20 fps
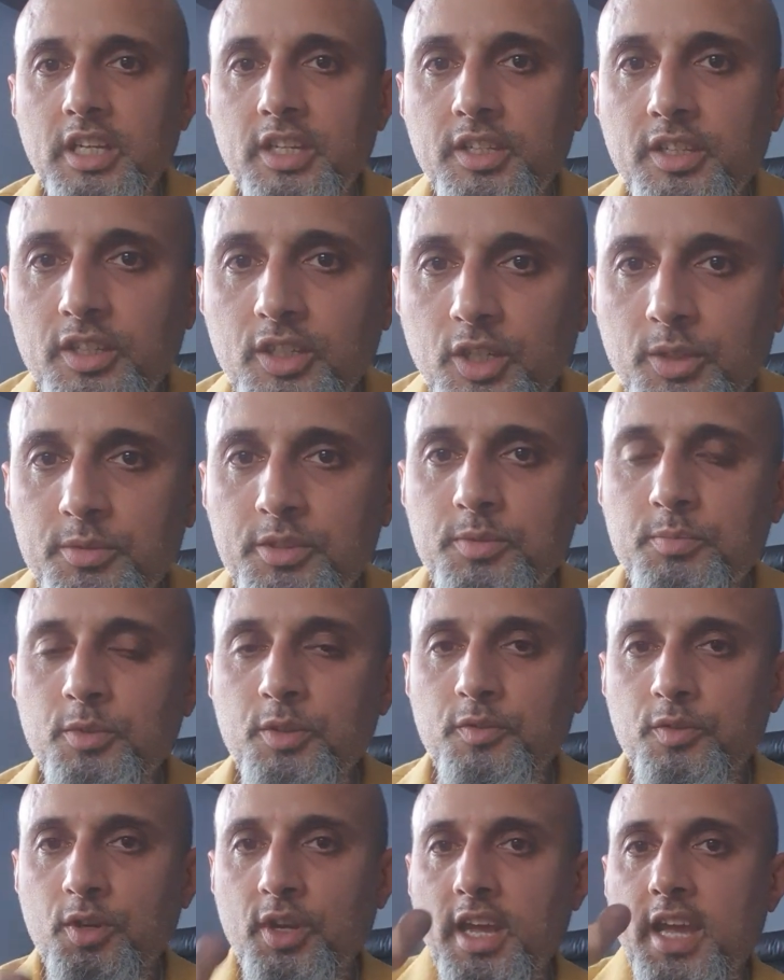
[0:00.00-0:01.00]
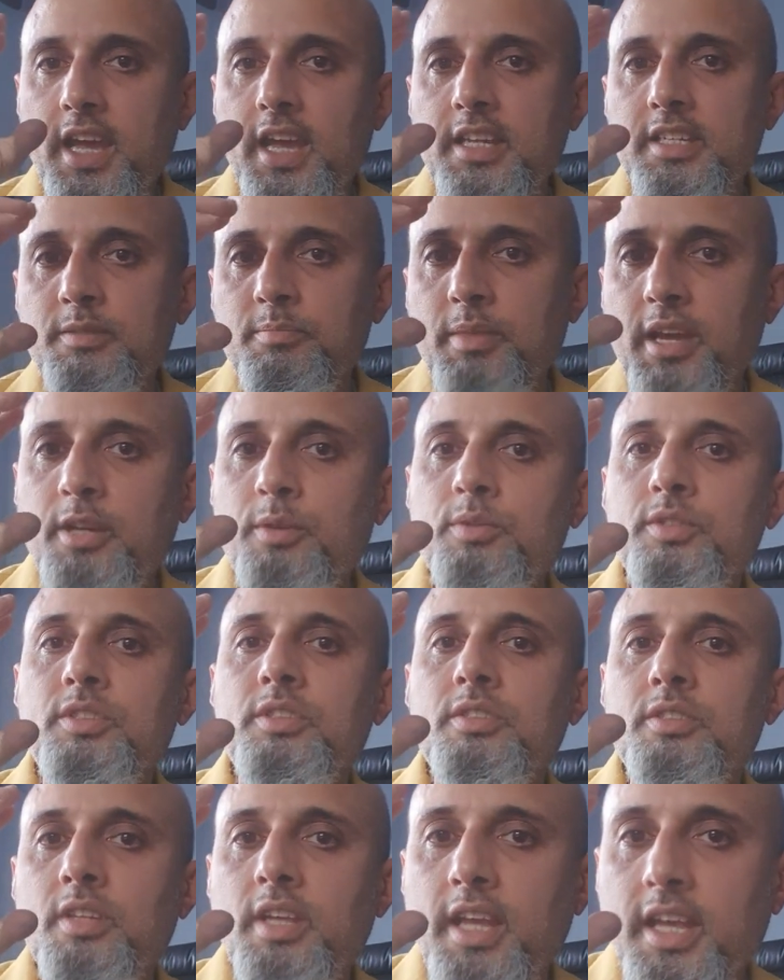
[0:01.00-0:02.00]
You can almost move your hand
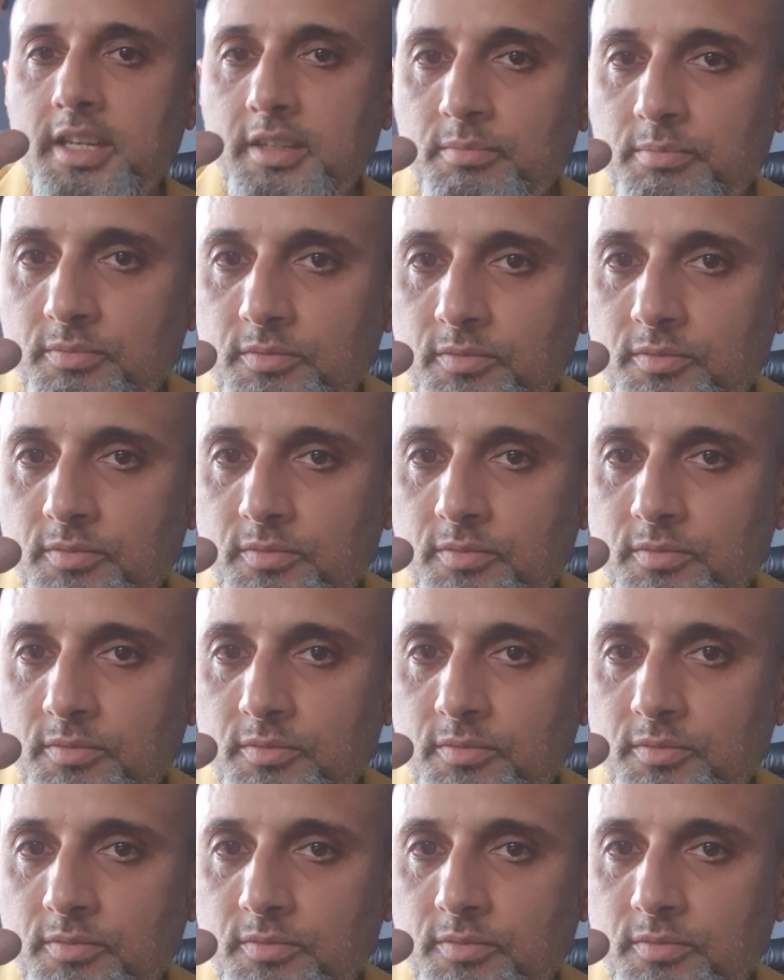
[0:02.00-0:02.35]
backwards, head